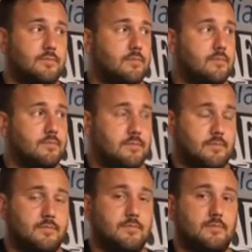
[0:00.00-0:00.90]

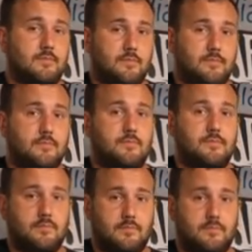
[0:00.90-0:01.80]

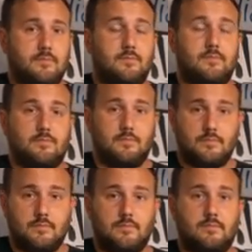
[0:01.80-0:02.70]

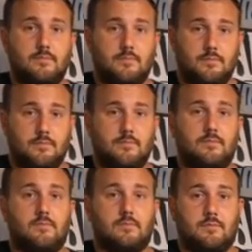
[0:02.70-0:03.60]

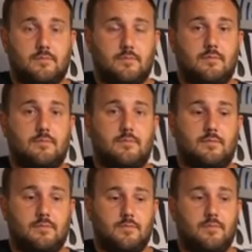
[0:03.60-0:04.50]

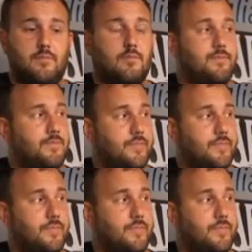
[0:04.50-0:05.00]
(silent)